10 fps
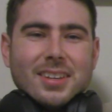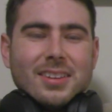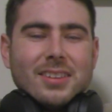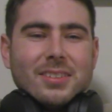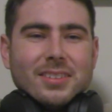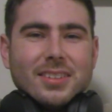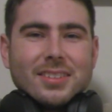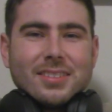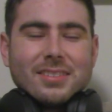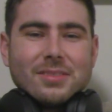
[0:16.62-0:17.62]

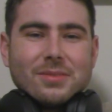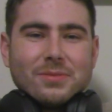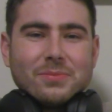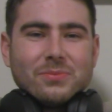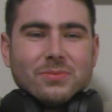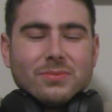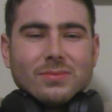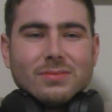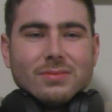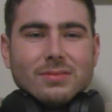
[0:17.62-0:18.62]

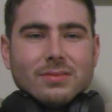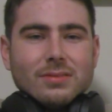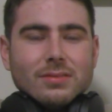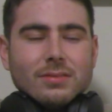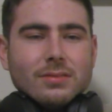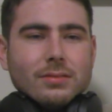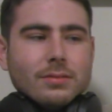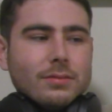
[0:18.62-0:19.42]
[no speech]